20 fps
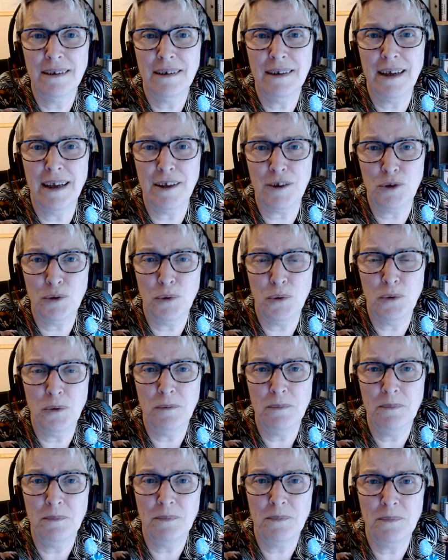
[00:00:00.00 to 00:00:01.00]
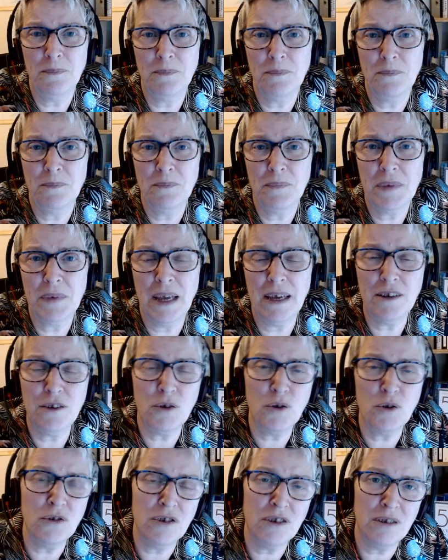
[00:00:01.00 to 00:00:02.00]
at all. And of
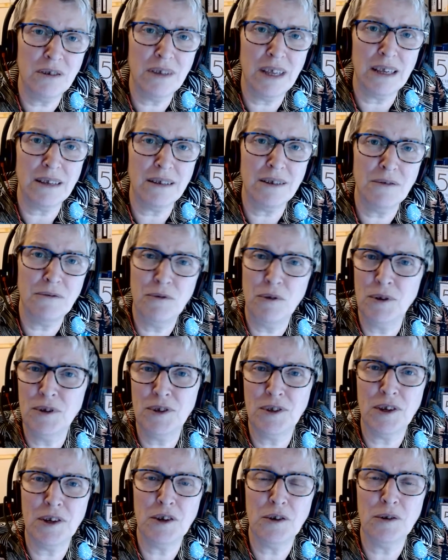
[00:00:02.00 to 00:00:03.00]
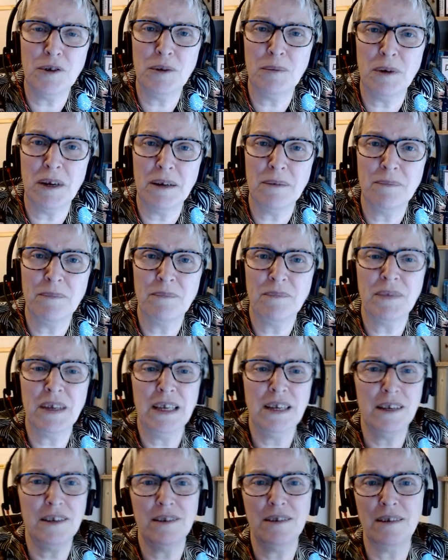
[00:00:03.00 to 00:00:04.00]
course, that's a false dichotomy.
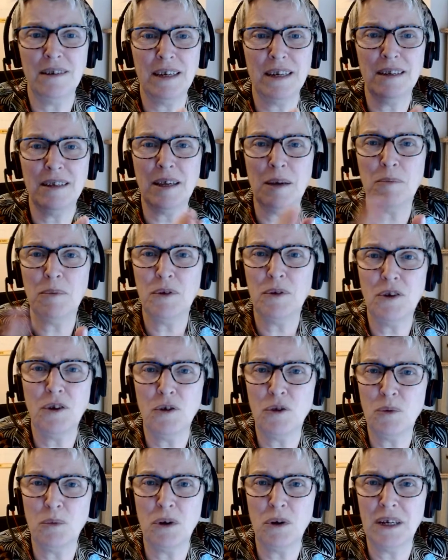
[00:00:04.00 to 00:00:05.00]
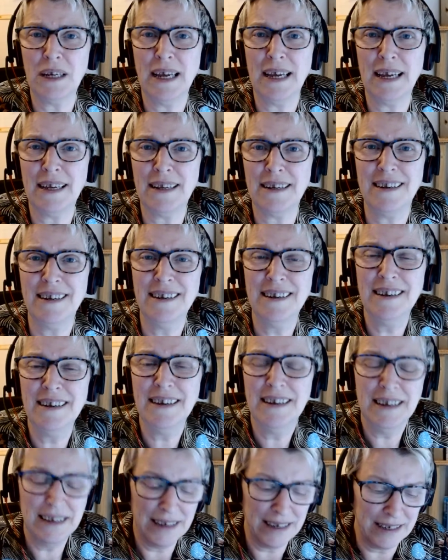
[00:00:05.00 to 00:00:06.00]
It isn't his empathy on the one hand
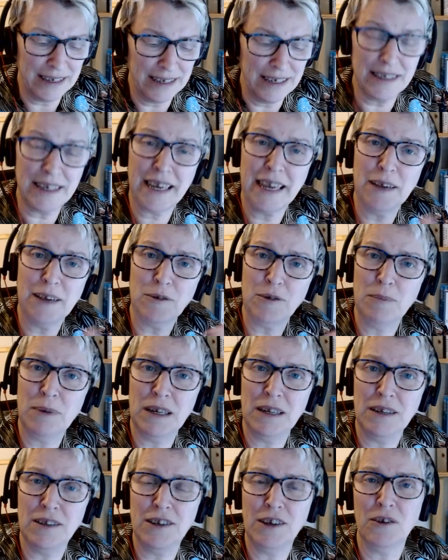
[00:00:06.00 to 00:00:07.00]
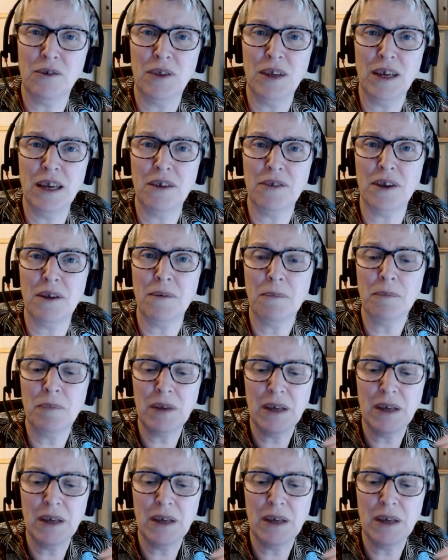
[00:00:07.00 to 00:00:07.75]
and his accountability on the other.